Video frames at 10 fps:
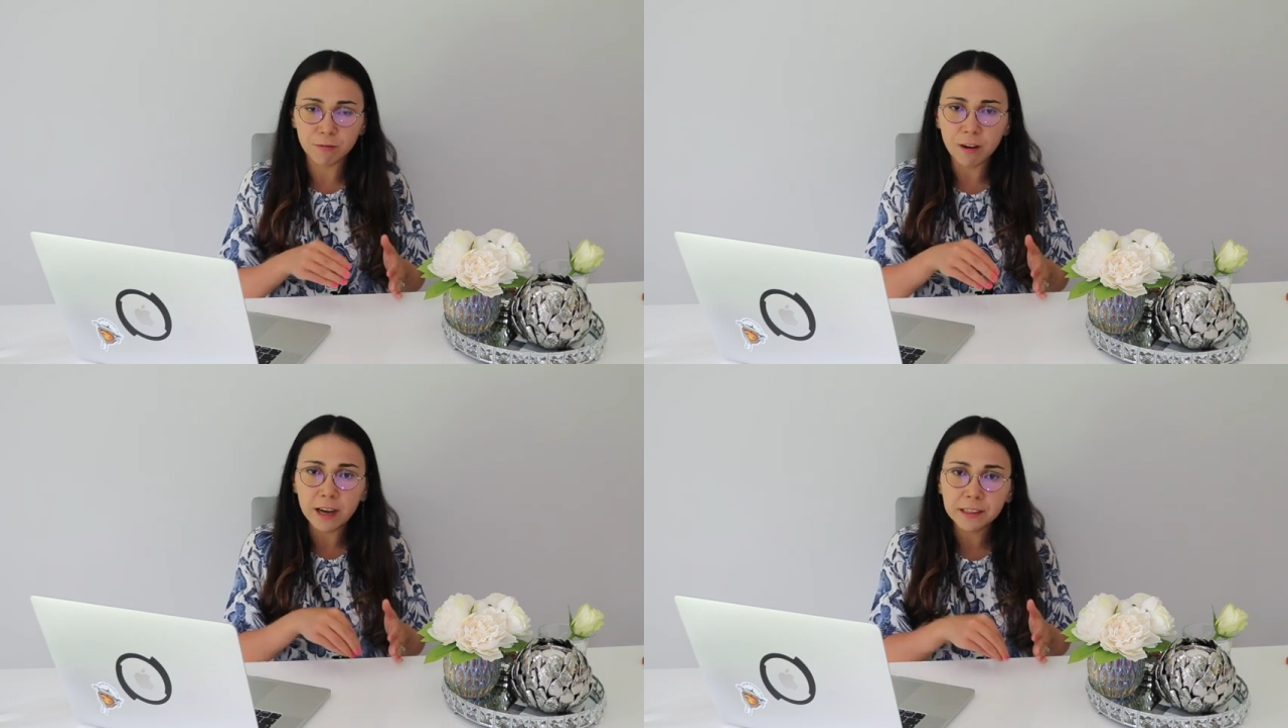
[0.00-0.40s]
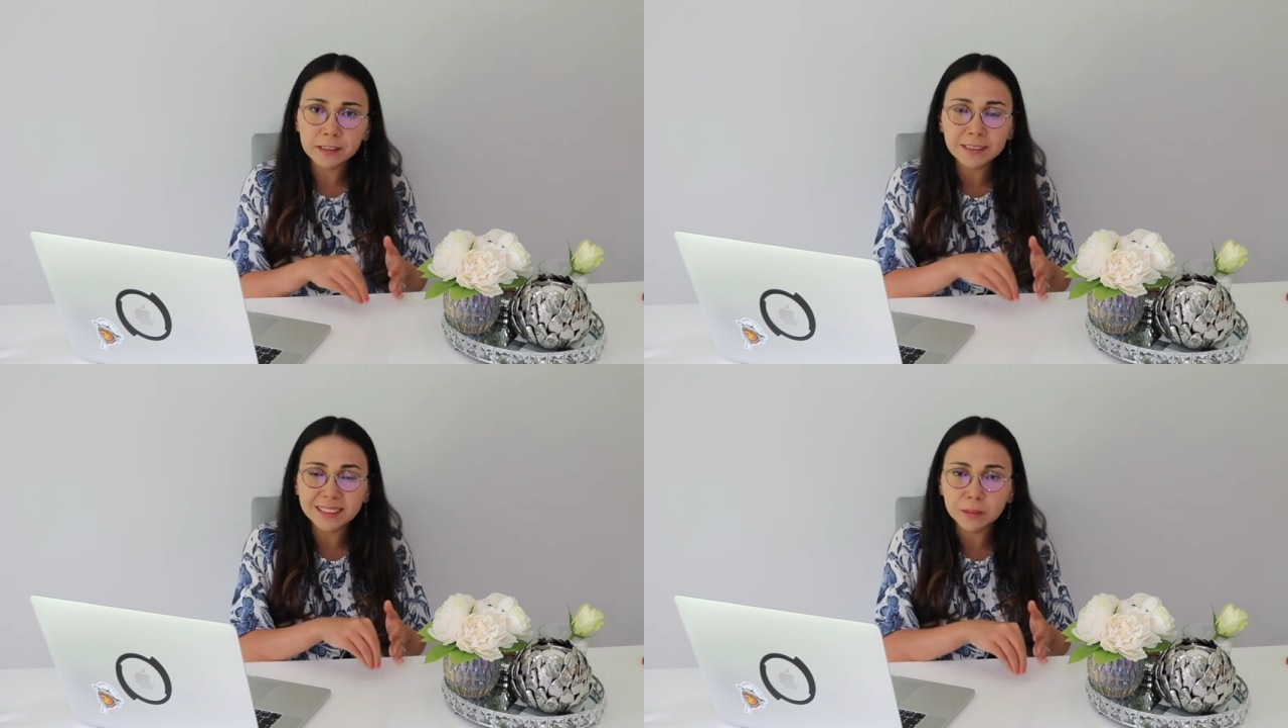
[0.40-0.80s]
why
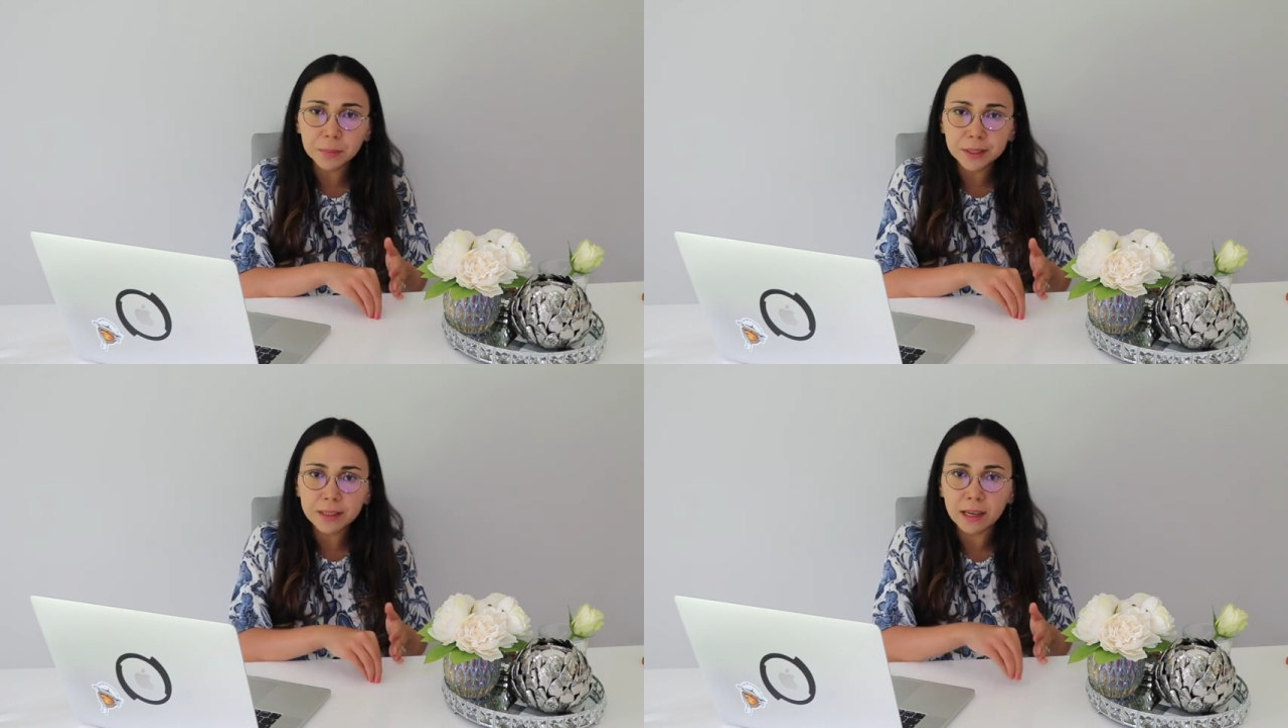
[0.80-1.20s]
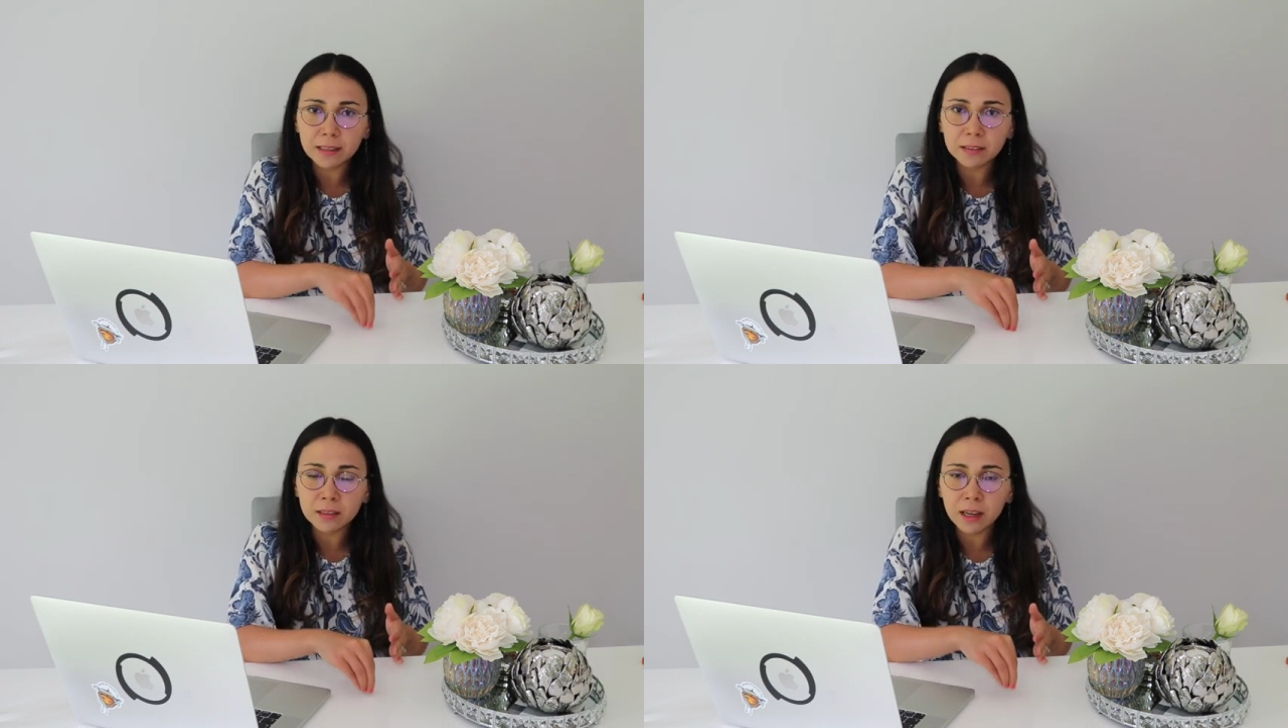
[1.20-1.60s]
it is B
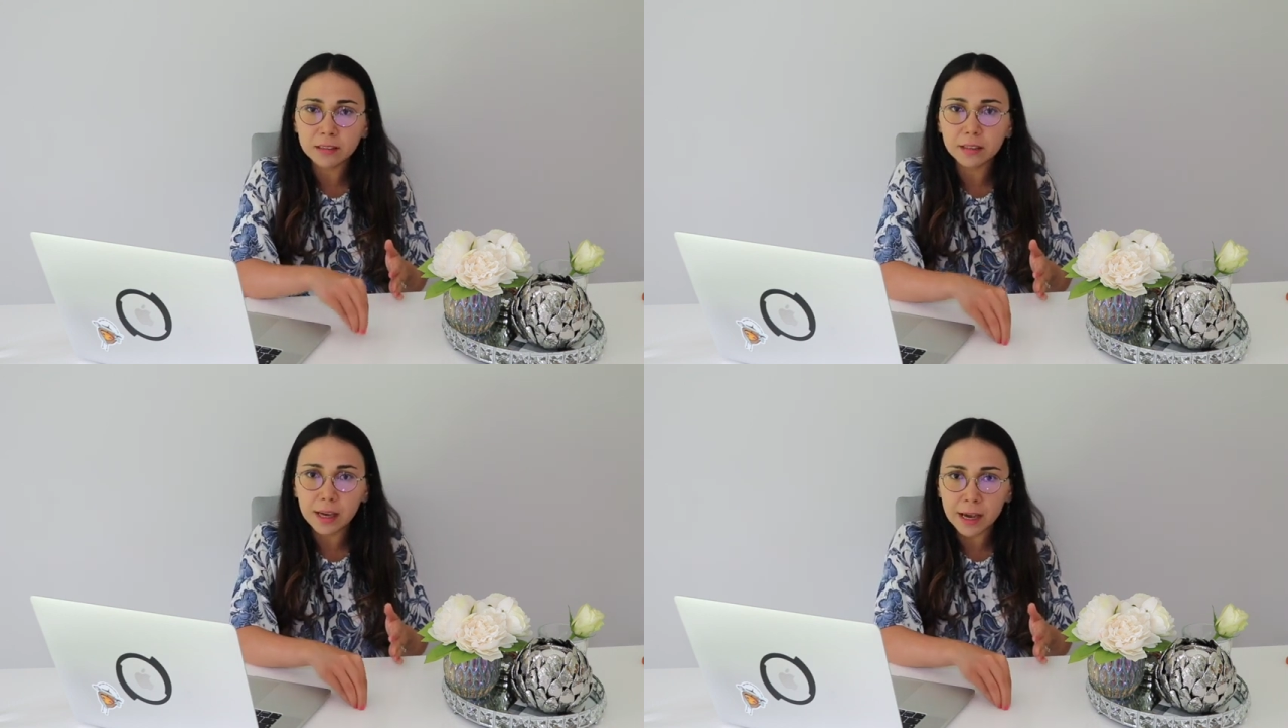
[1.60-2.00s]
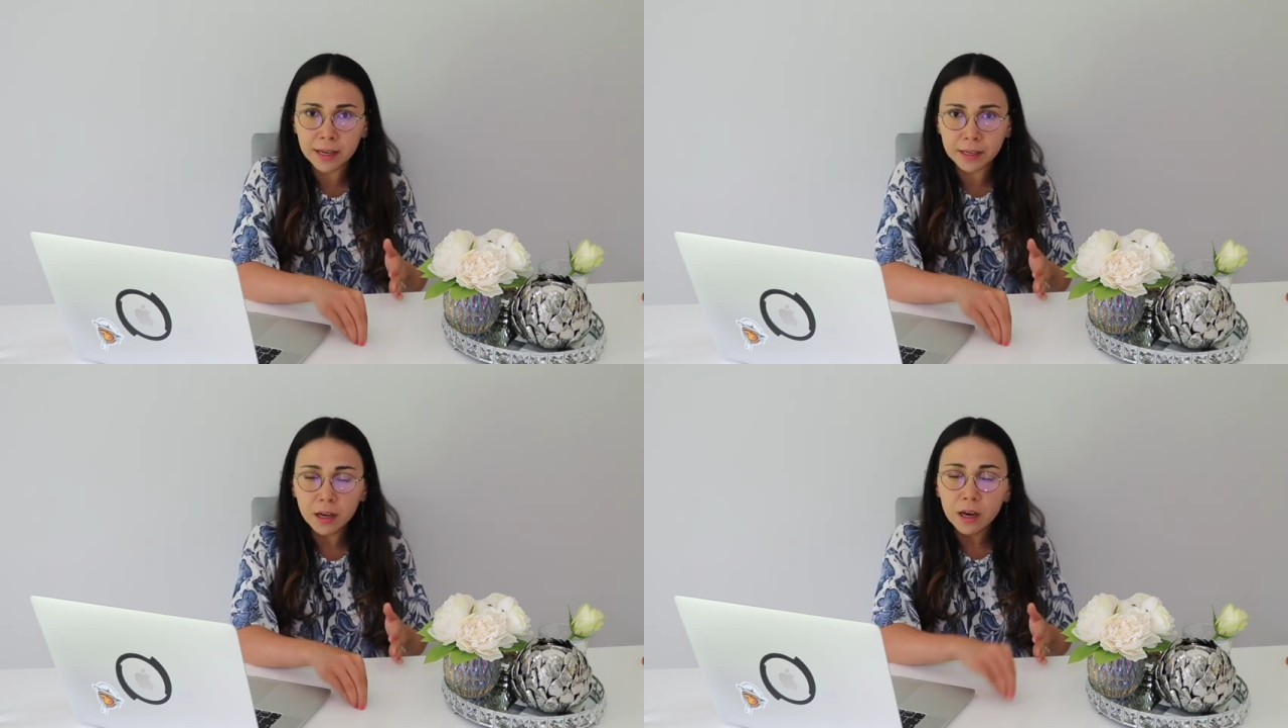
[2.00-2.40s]
and not
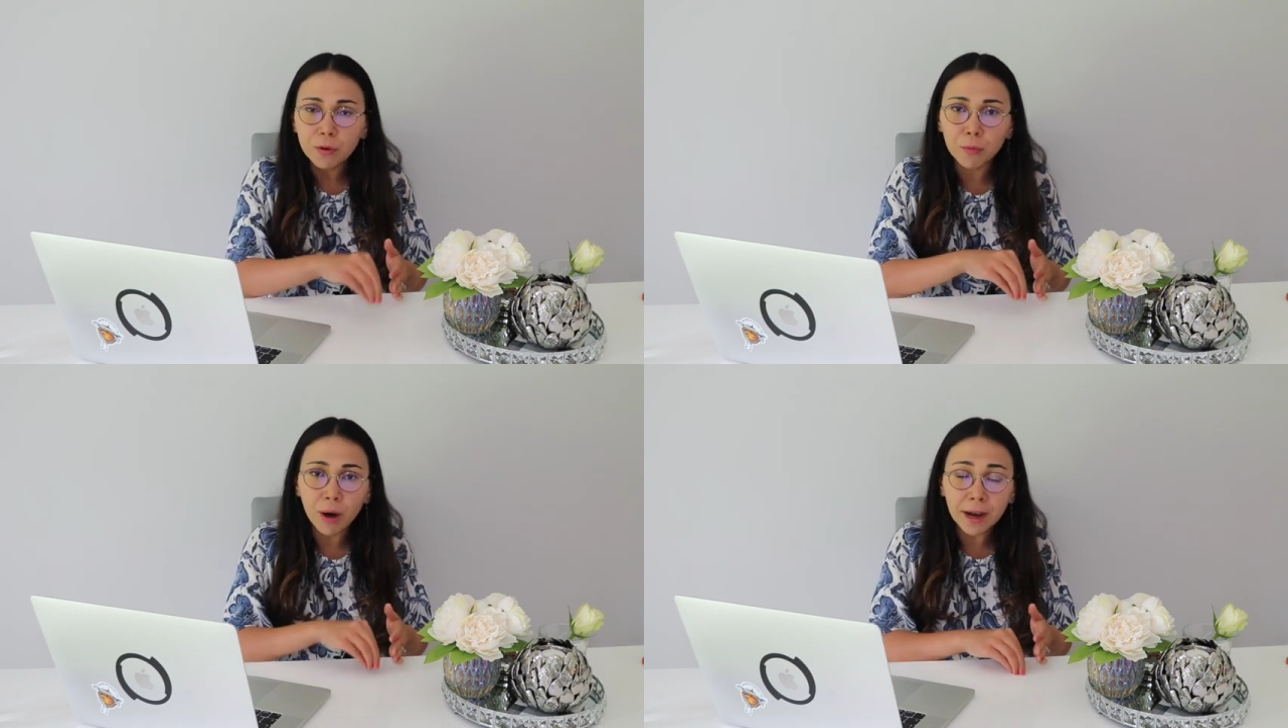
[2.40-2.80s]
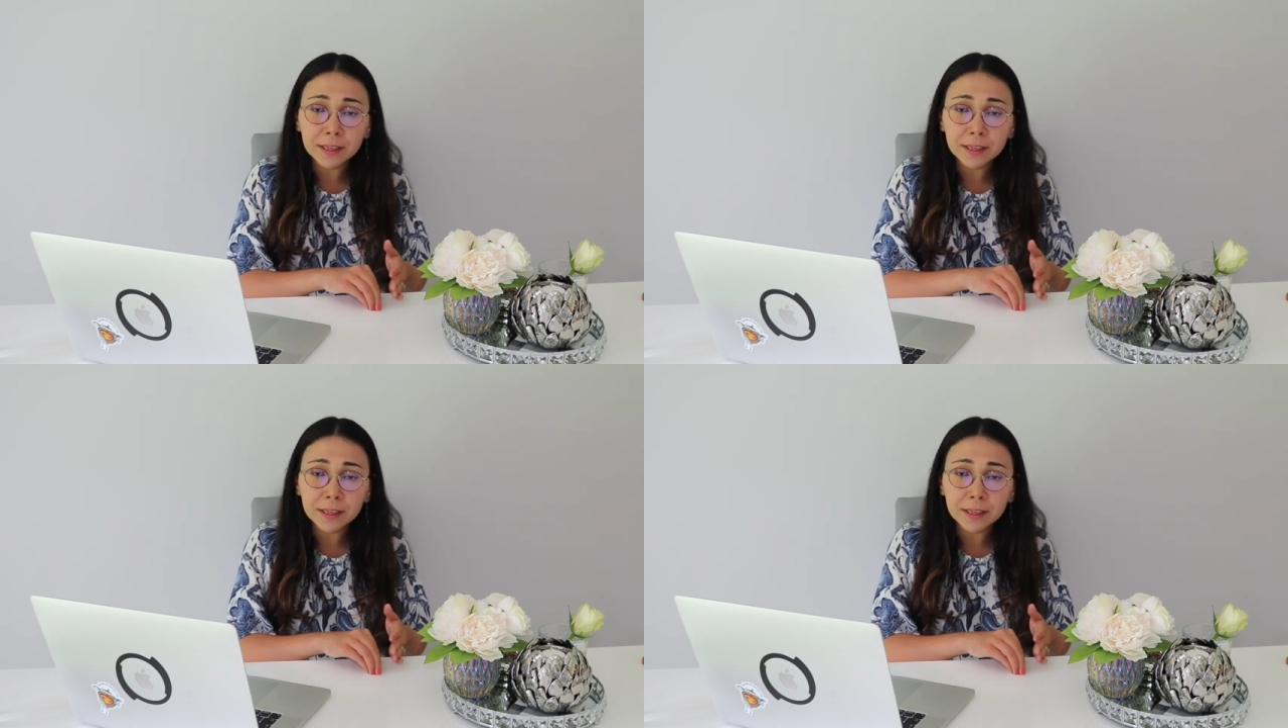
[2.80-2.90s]
A, why